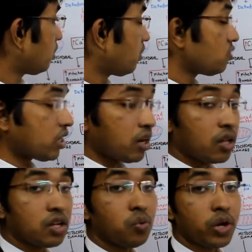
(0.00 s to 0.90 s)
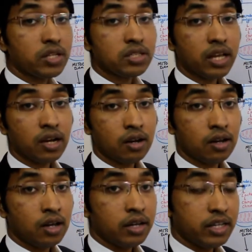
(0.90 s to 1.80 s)
There is another way cell
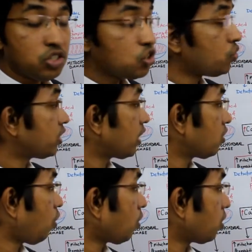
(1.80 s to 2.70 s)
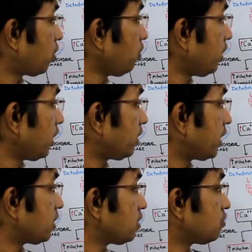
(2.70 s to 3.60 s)
injury can occur, and
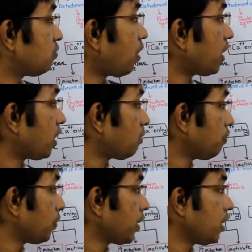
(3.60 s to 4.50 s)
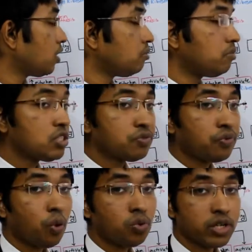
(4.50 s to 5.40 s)
that is via
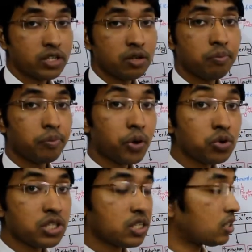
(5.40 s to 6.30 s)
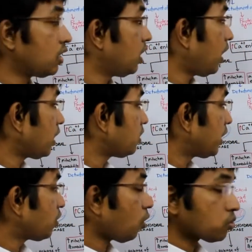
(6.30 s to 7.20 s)
misfolded protein, and
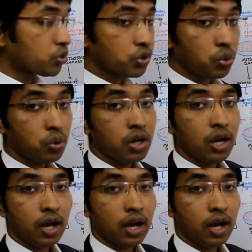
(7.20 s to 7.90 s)
they also